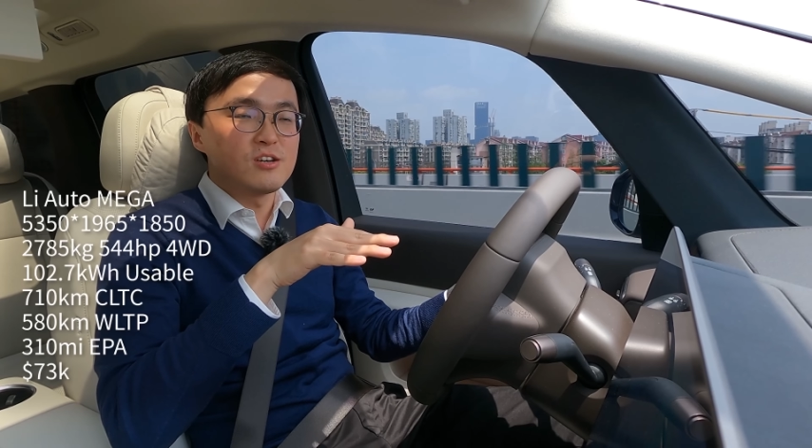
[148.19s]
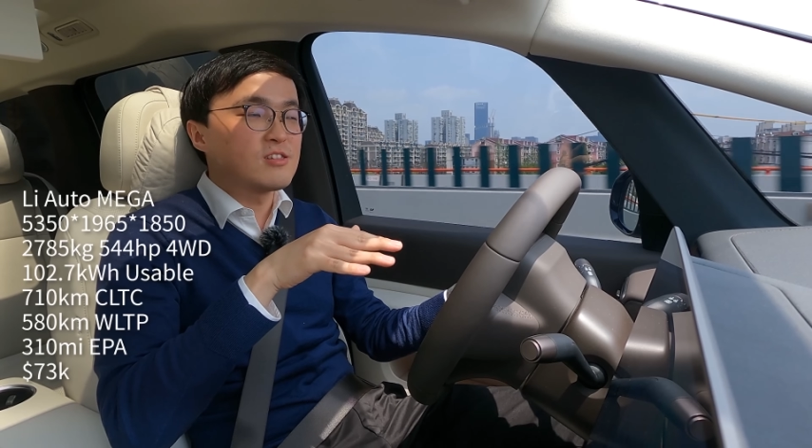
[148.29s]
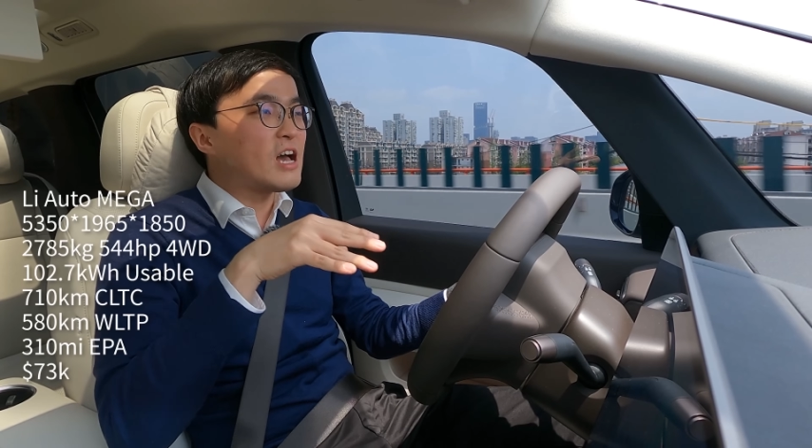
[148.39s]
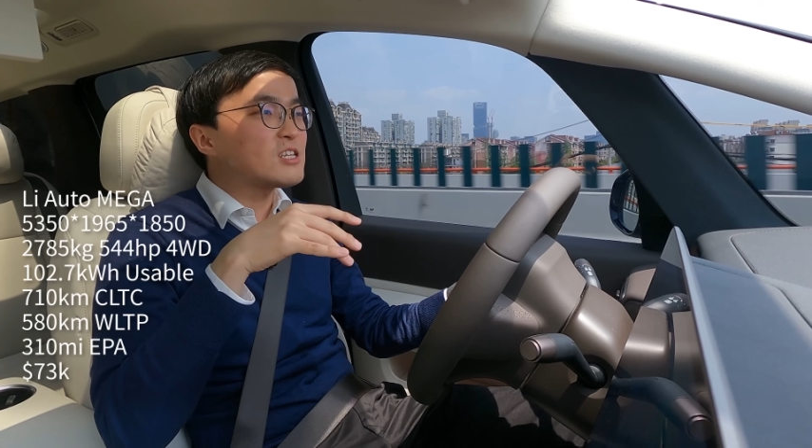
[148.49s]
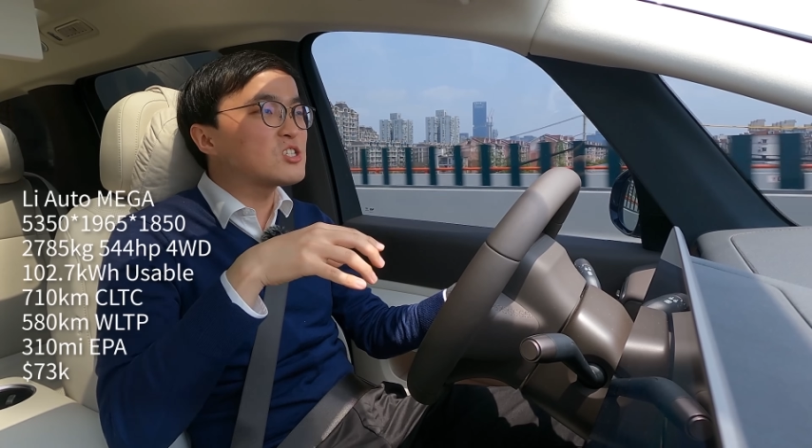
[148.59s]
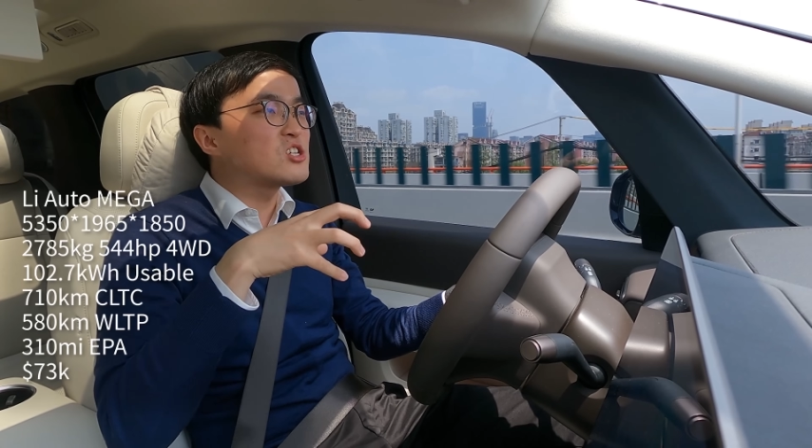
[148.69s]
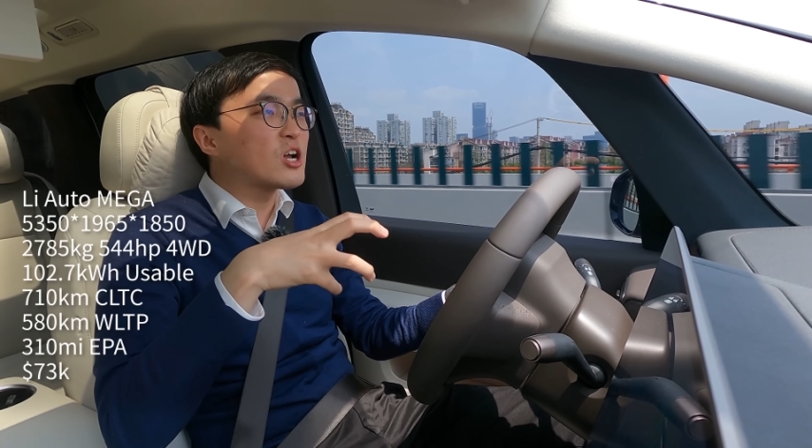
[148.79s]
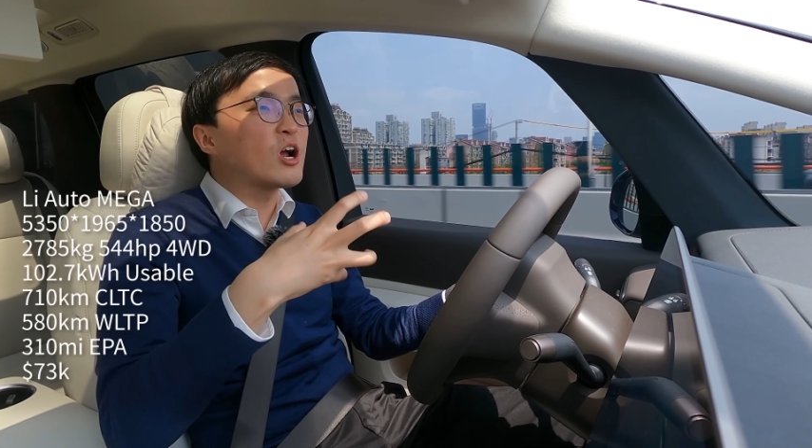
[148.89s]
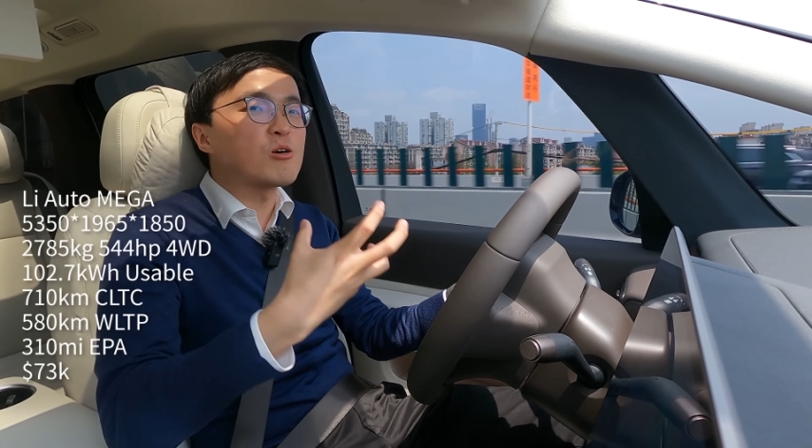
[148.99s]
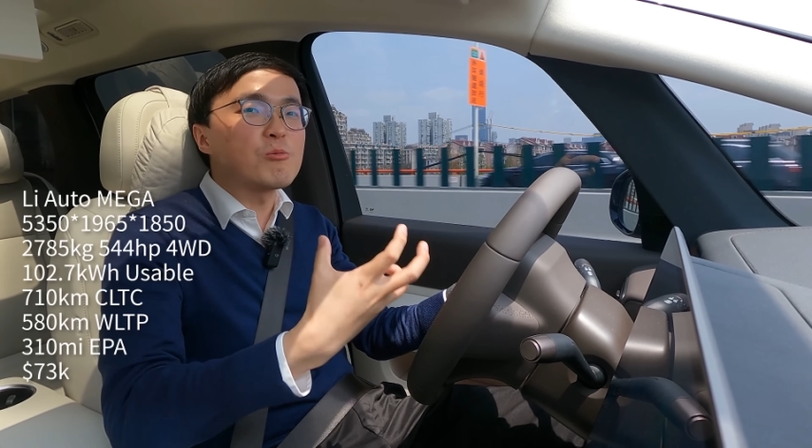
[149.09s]
That's the
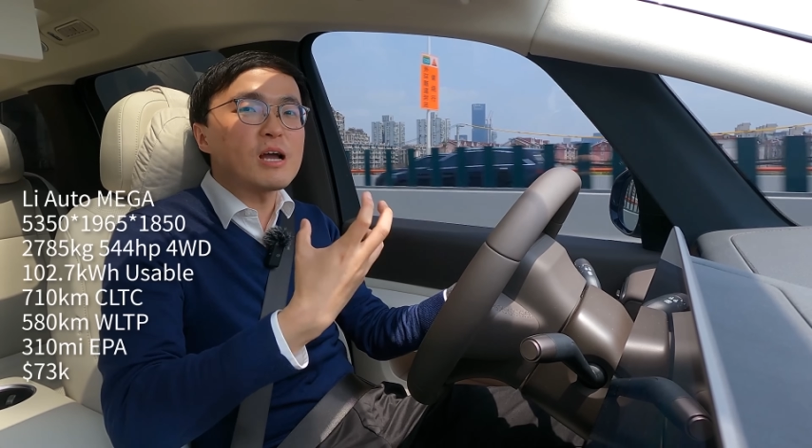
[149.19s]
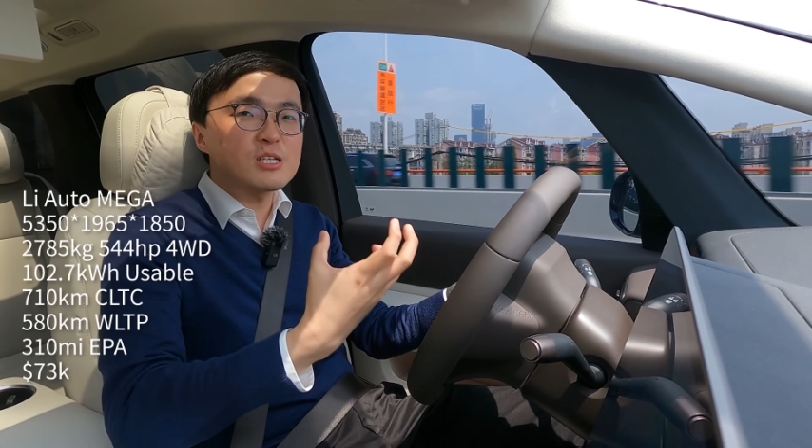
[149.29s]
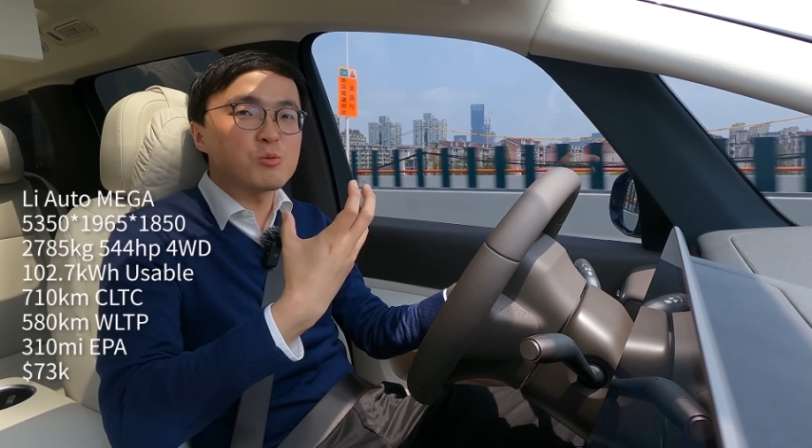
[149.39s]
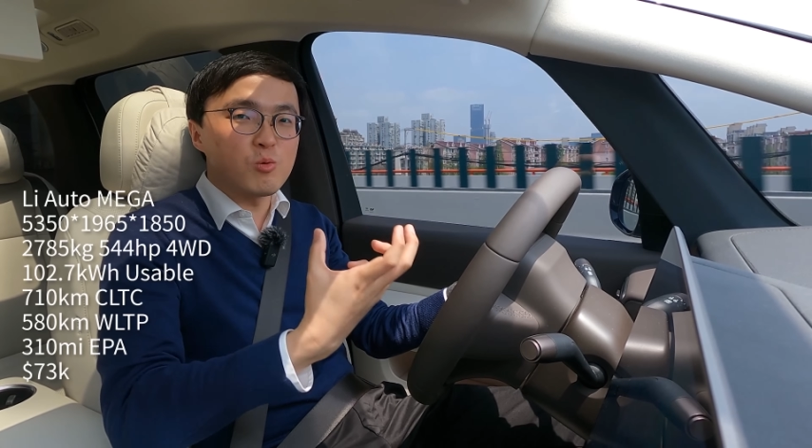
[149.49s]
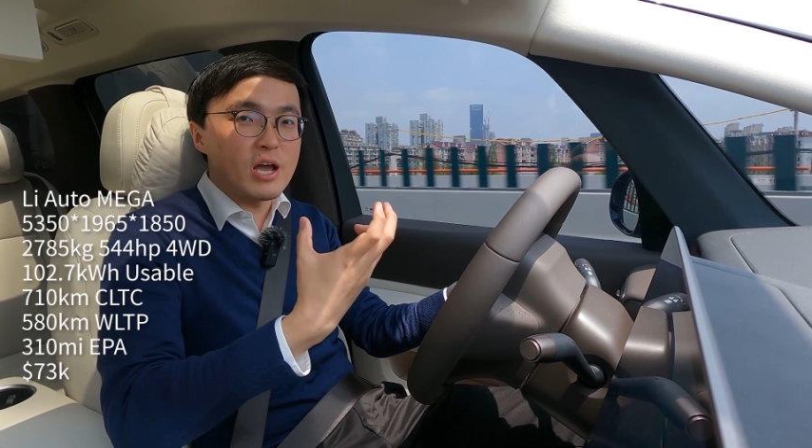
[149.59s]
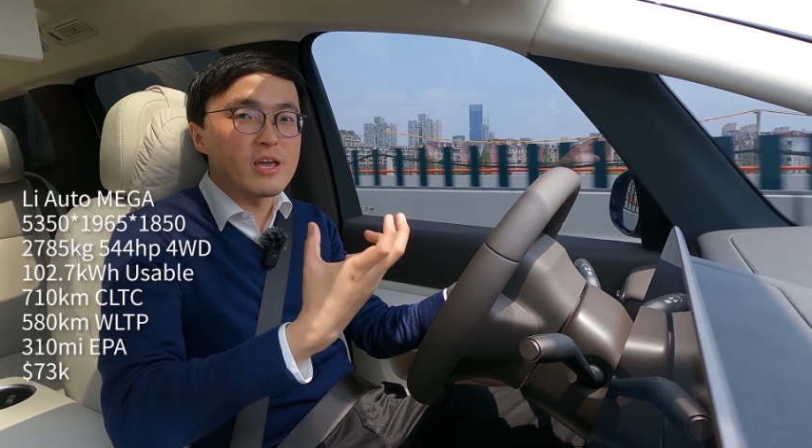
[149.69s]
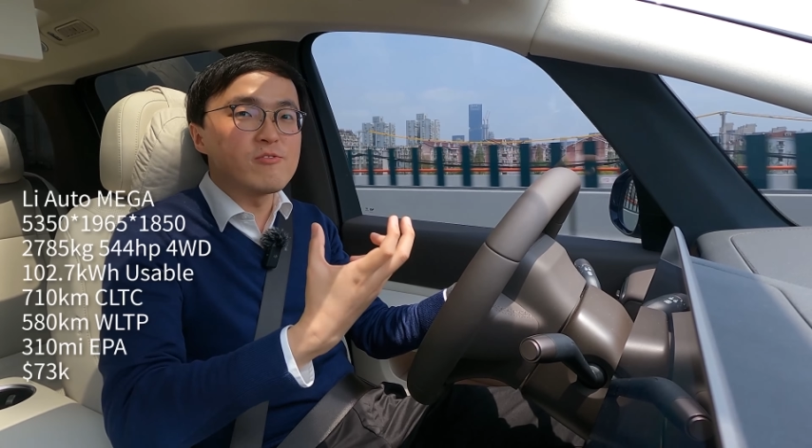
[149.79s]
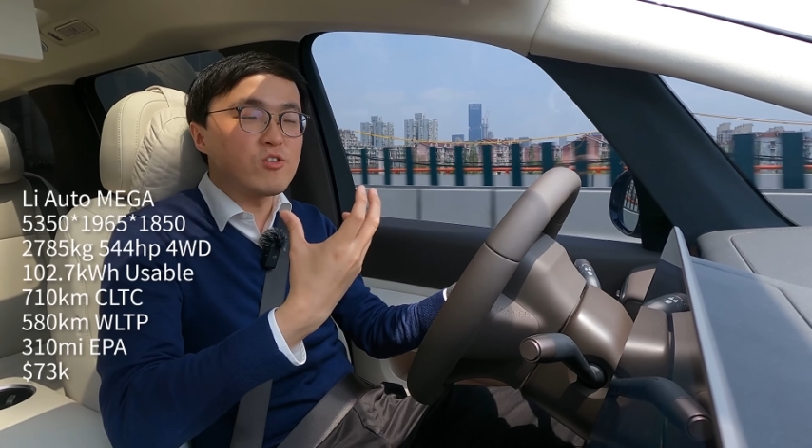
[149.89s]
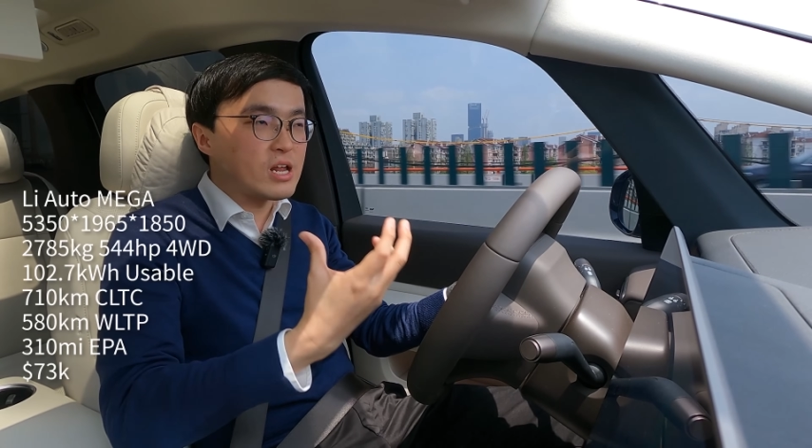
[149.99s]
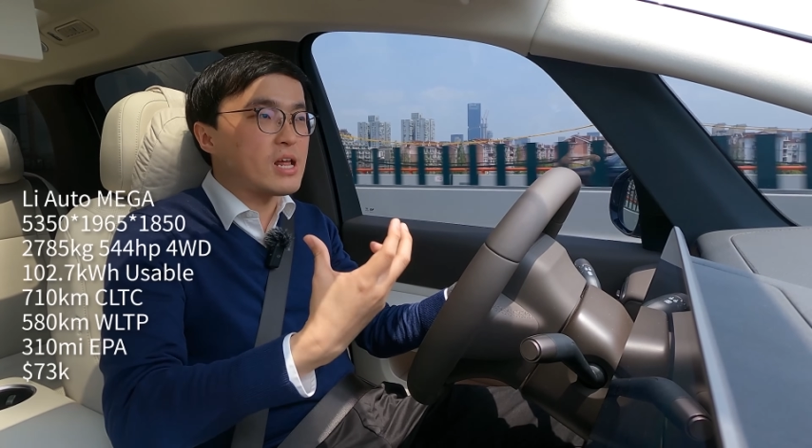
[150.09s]
correct way
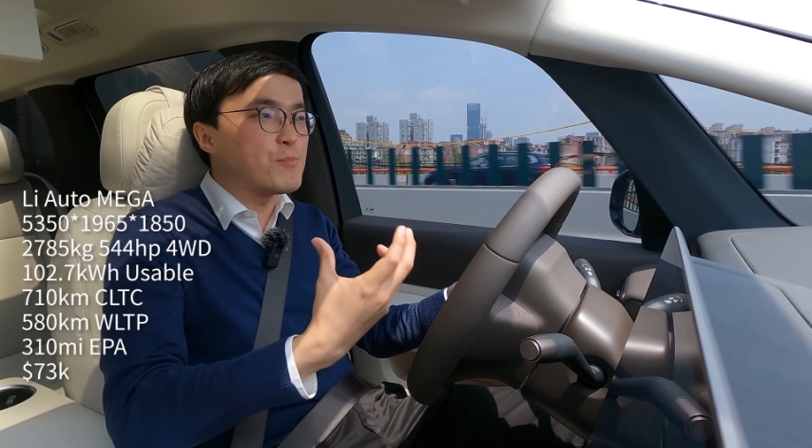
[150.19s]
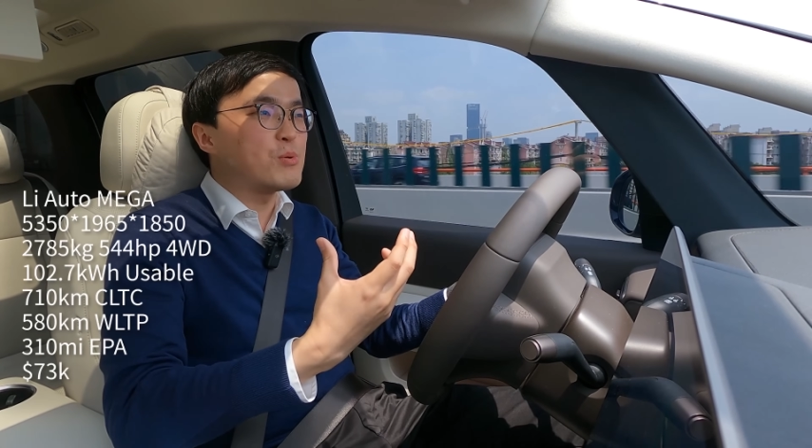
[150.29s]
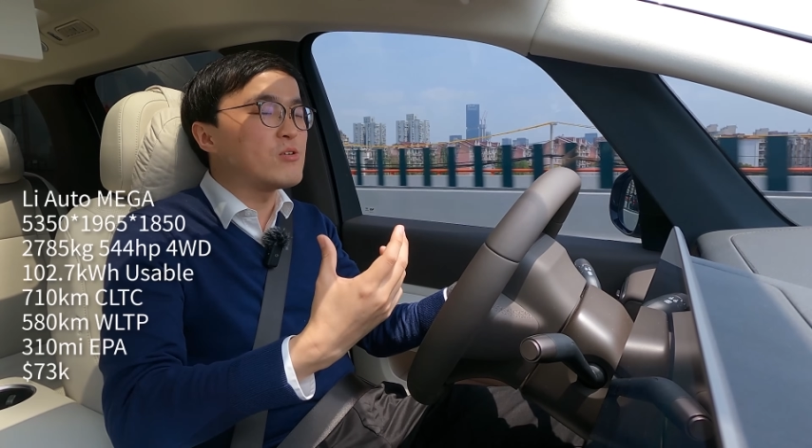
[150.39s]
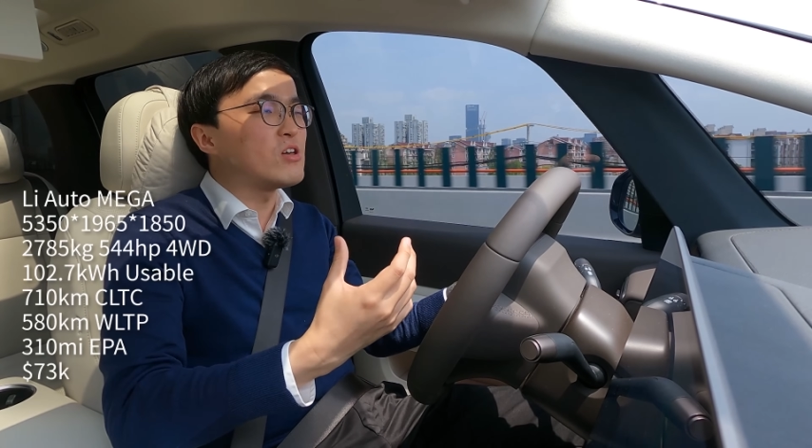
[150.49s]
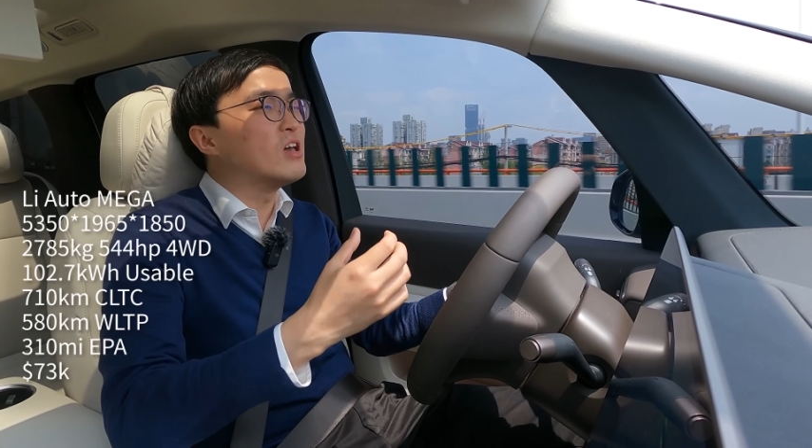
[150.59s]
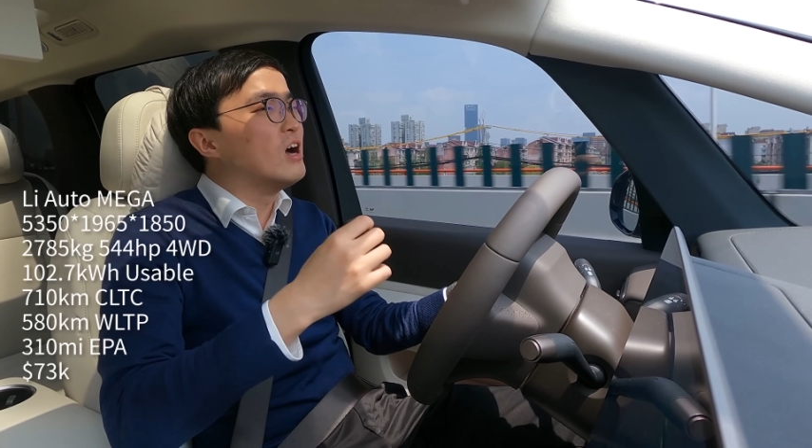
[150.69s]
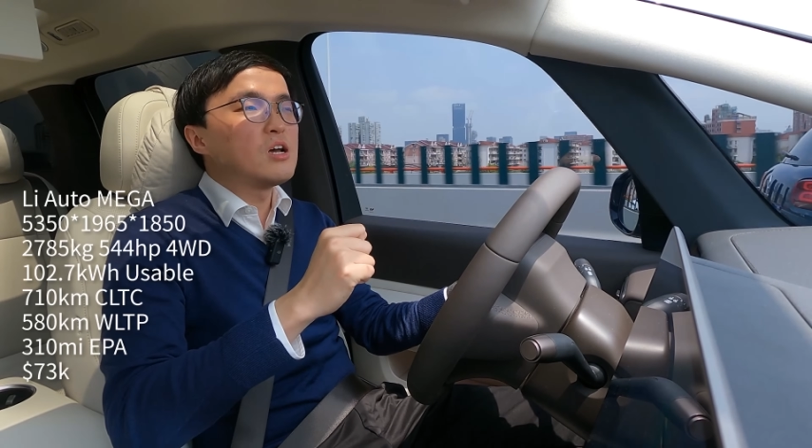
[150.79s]
for an MPV.